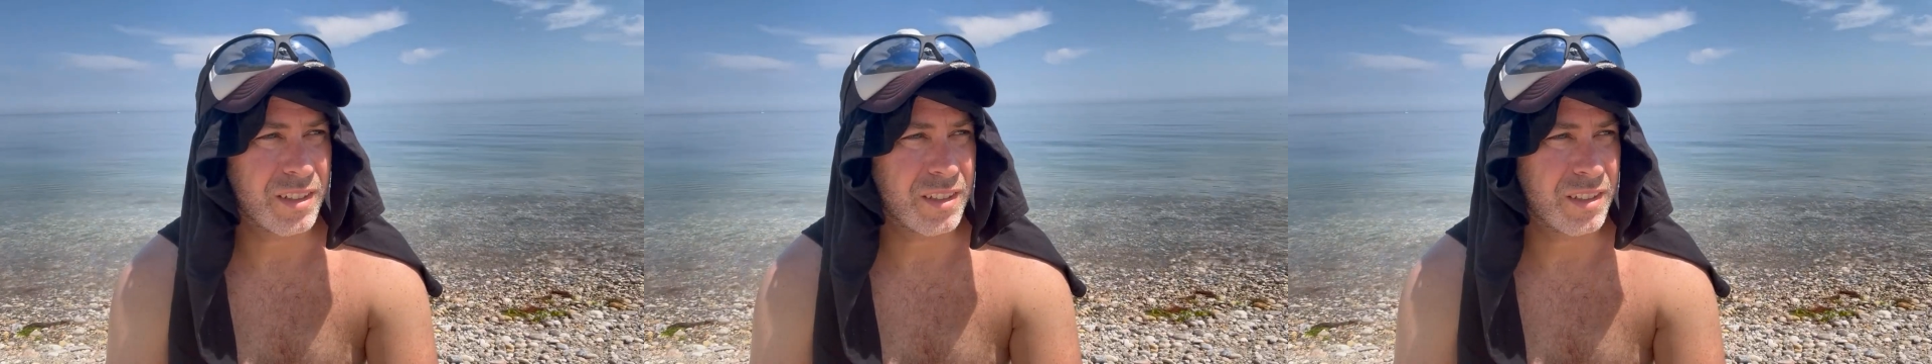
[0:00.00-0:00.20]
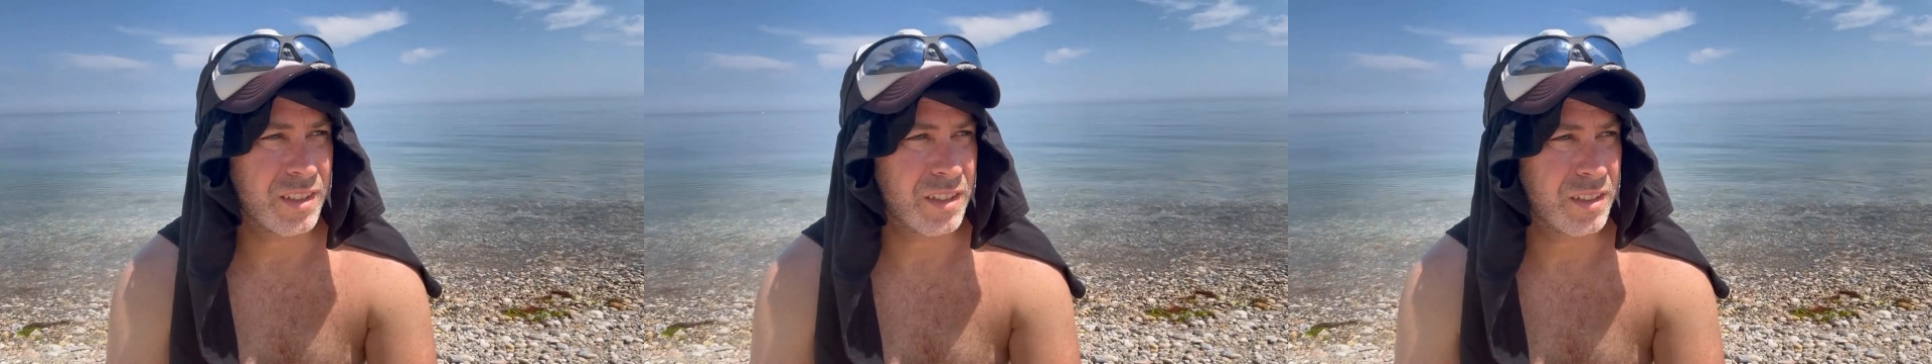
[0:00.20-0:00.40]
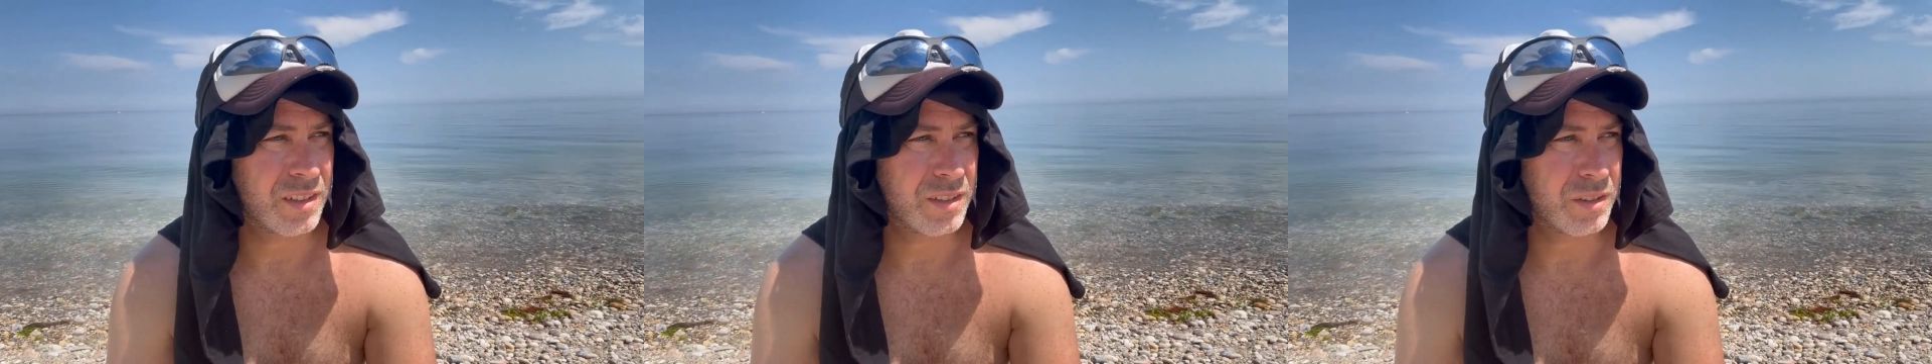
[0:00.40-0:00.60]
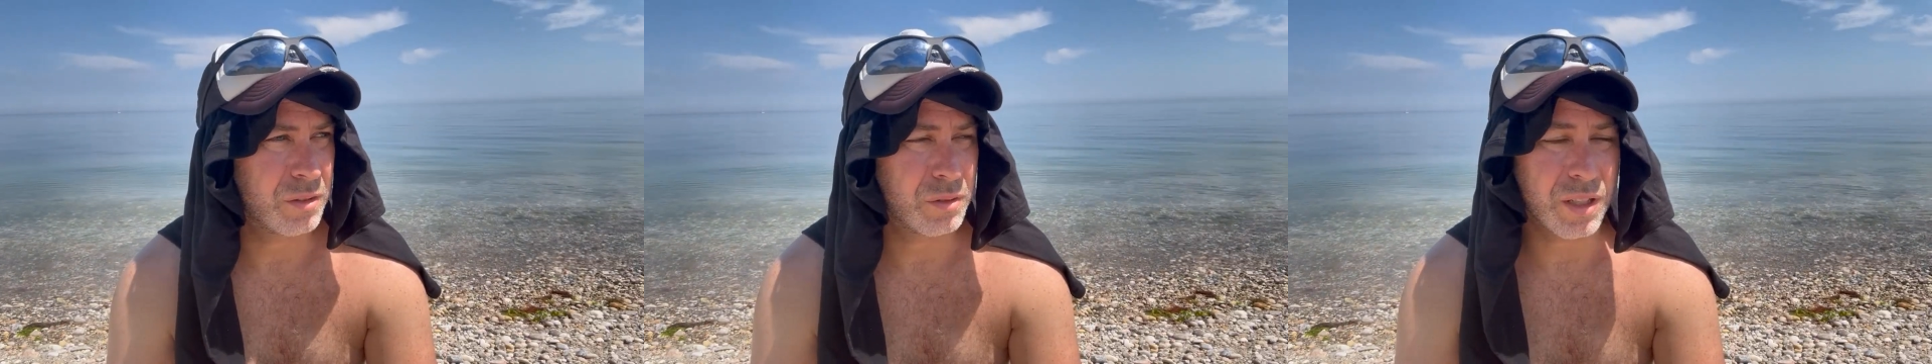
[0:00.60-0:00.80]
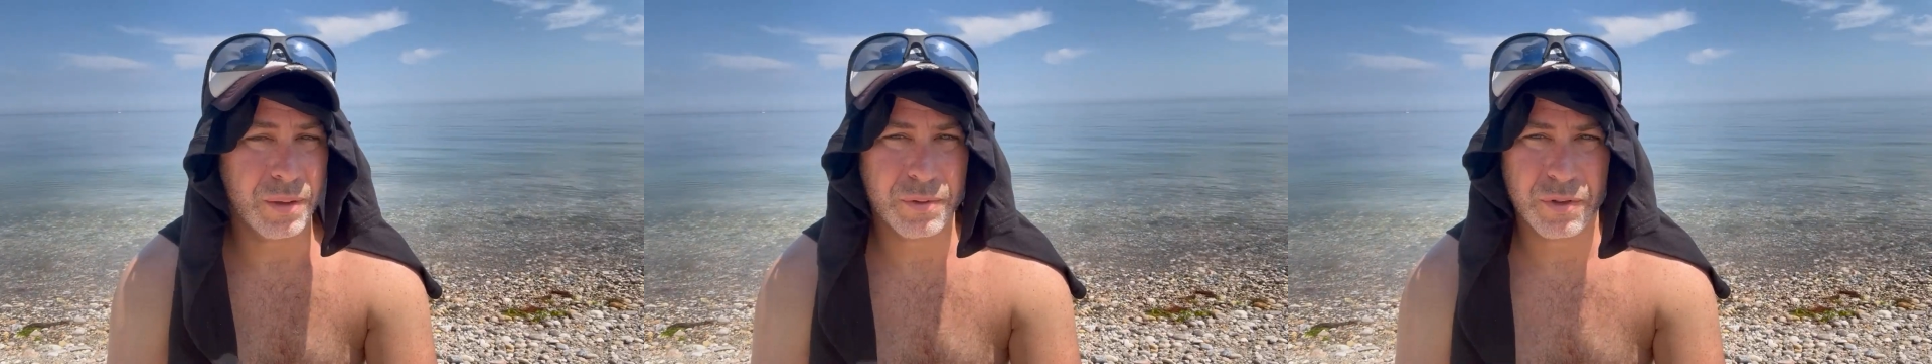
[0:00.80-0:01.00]
and
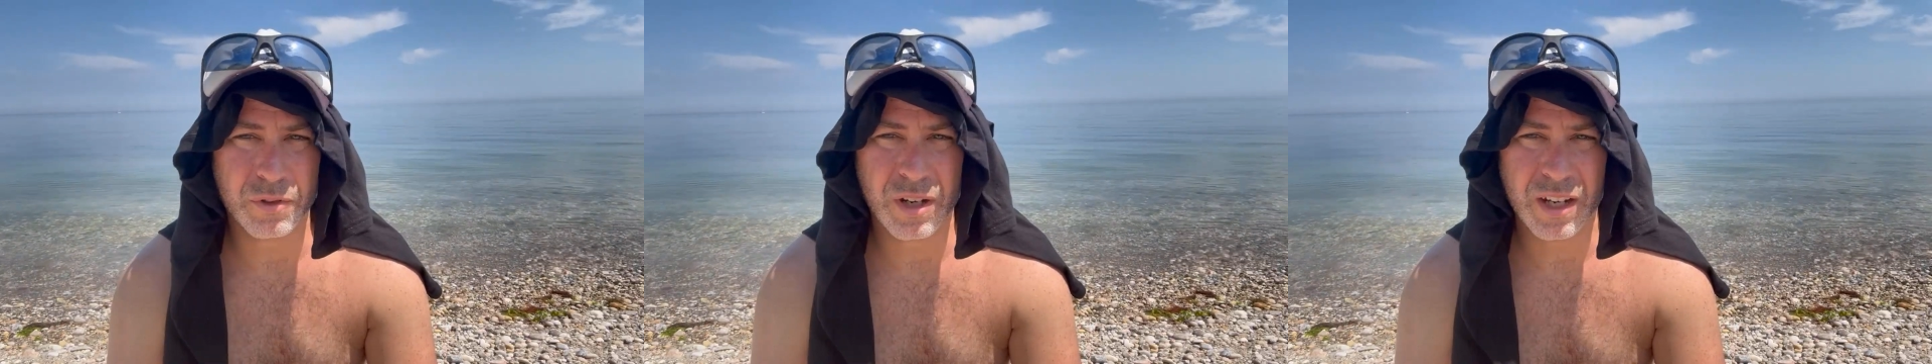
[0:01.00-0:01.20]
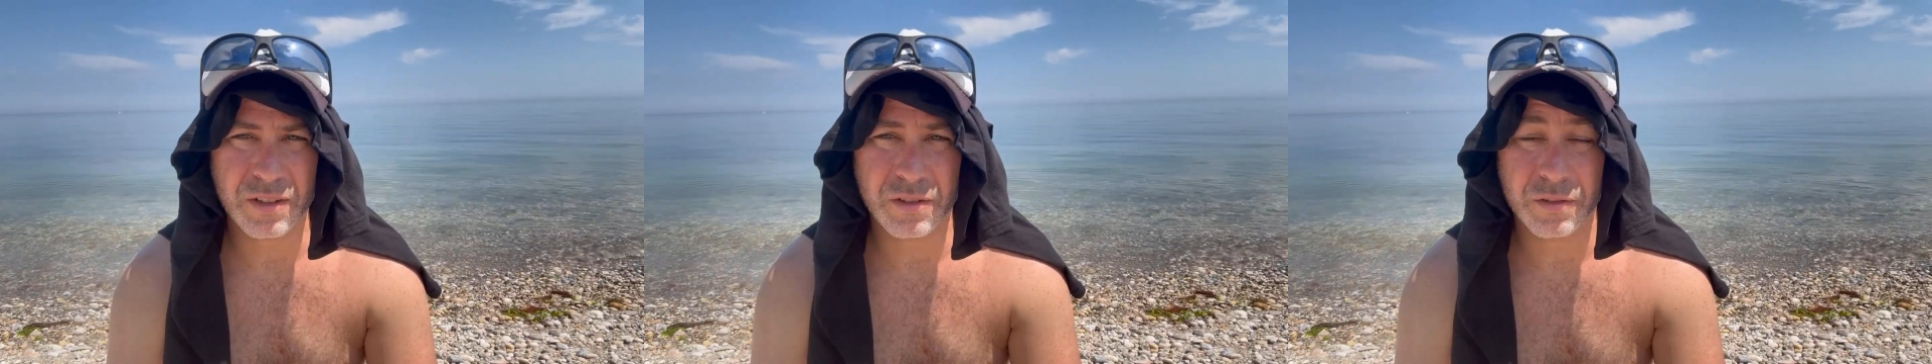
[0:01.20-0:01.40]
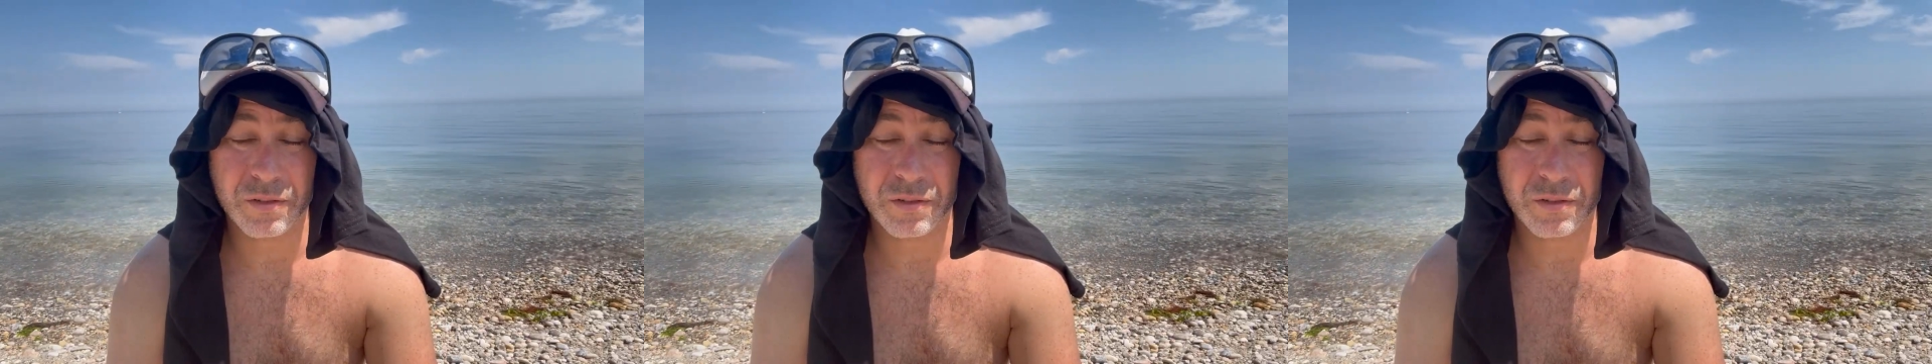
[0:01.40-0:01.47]
new types of trash